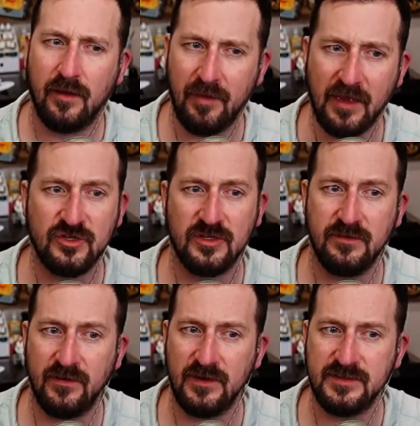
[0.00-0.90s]
I'm
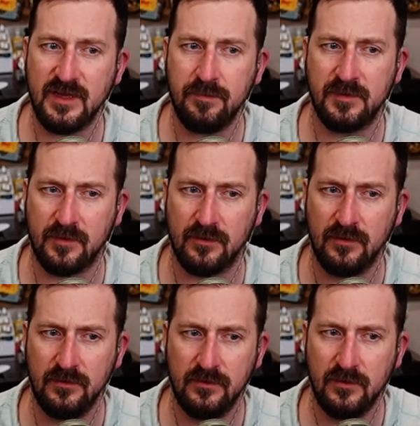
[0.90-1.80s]
actually very
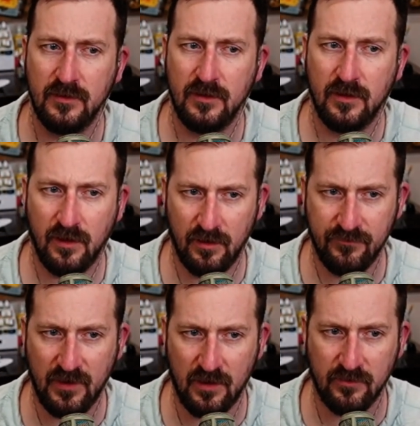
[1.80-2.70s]
skeptical
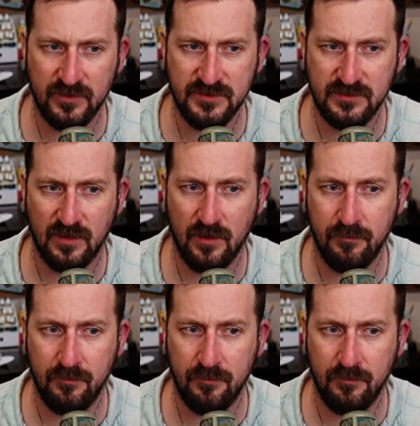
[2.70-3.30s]
of Congress